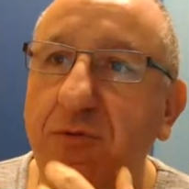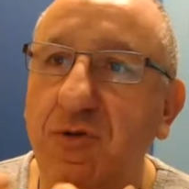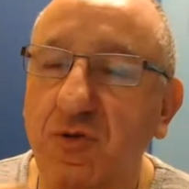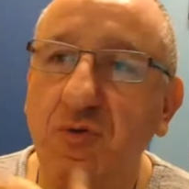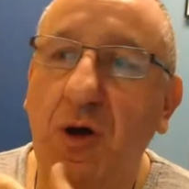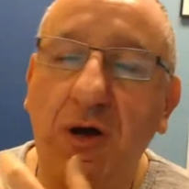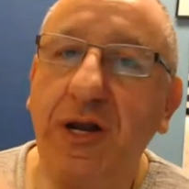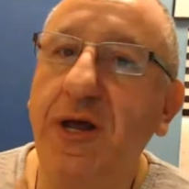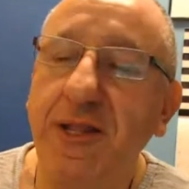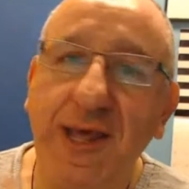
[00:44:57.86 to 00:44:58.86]
you are
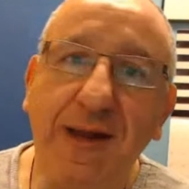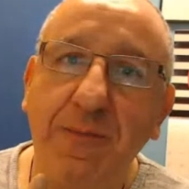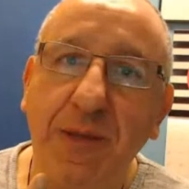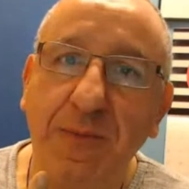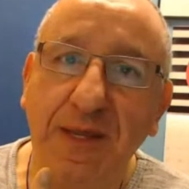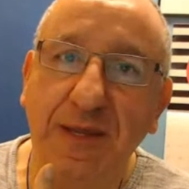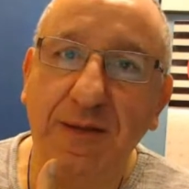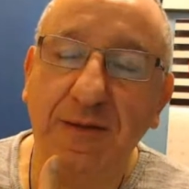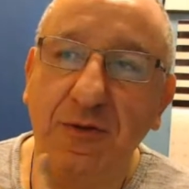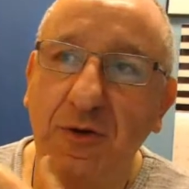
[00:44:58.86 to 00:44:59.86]
not helping me.
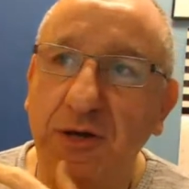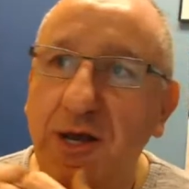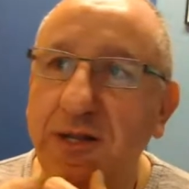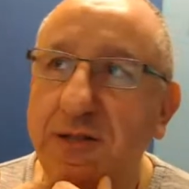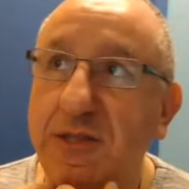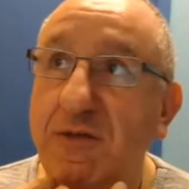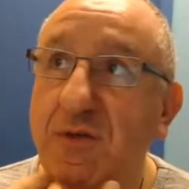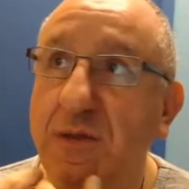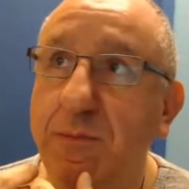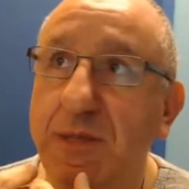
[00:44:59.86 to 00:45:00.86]
You're not giving